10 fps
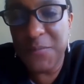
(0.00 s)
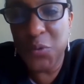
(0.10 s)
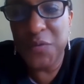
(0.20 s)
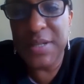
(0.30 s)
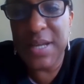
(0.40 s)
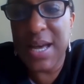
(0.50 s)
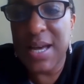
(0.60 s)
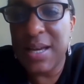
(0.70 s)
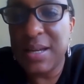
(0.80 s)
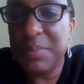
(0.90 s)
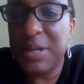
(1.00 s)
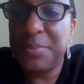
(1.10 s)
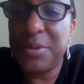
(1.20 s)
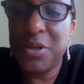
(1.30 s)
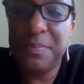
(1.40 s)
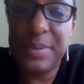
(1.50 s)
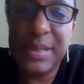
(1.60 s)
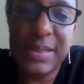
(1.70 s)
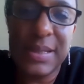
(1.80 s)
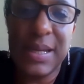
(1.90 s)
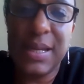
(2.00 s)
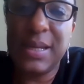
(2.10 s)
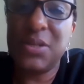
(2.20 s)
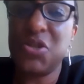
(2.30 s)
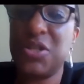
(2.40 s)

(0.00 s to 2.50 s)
Have moved on? People are busy.